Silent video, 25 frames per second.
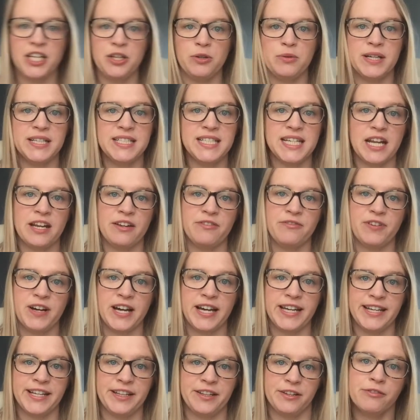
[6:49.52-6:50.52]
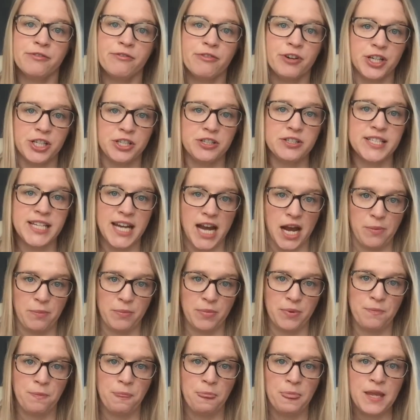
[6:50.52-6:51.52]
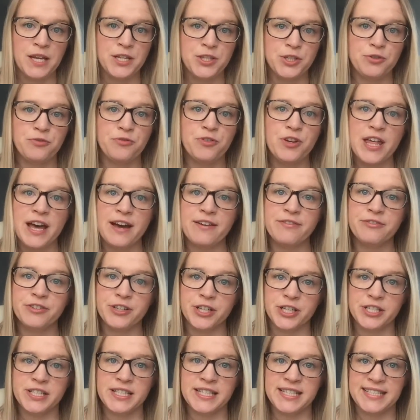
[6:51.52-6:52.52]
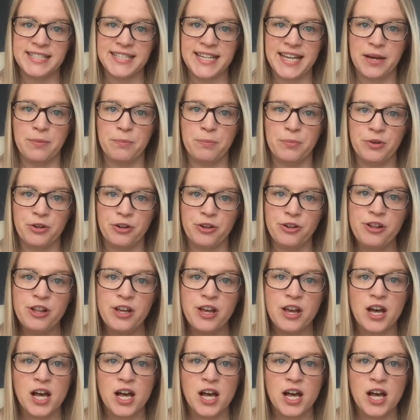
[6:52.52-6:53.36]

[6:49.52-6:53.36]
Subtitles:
identified in the first step. So for that first example